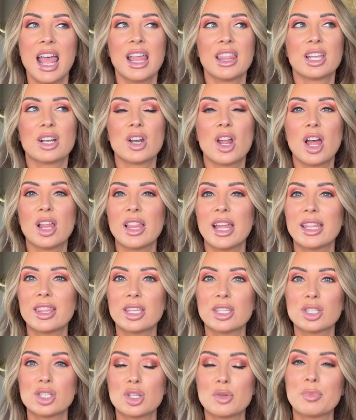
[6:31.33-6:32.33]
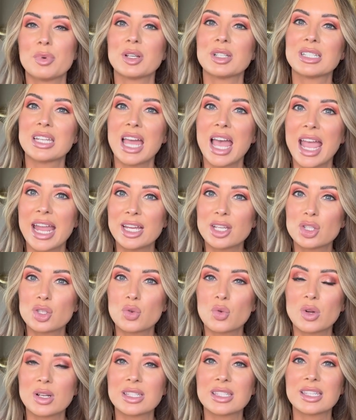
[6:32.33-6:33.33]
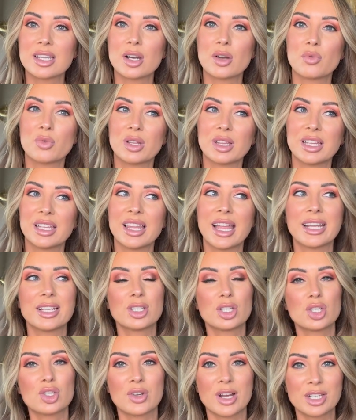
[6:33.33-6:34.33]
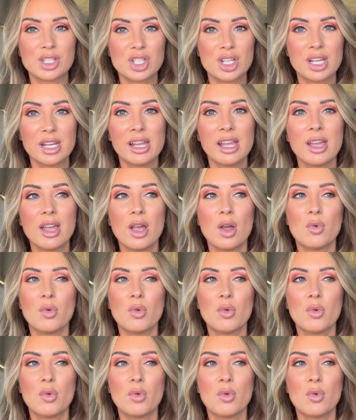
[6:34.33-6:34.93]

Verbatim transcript: They're not like the super tight shorts that are really like stretchy,